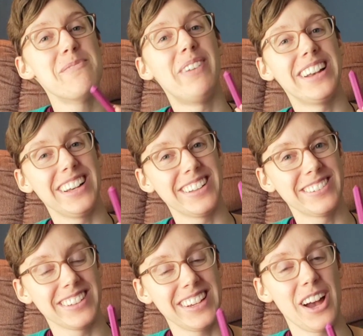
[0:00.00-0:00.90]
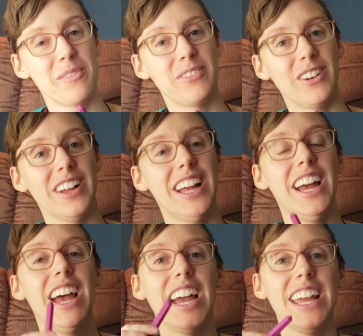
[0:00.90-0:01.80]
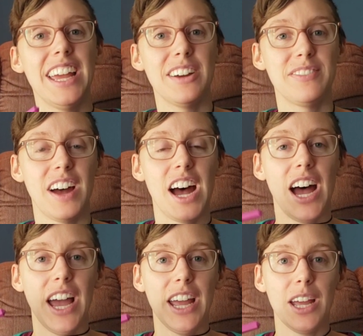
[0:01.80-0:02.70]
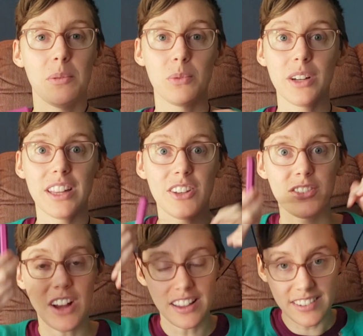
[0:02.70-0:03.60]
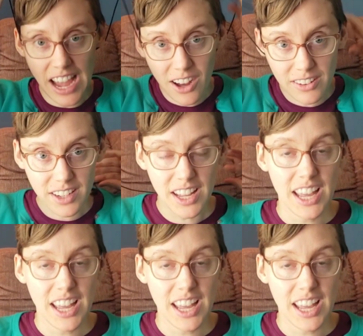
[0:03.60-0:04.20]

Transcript: but it is really helpful if I am really stressed out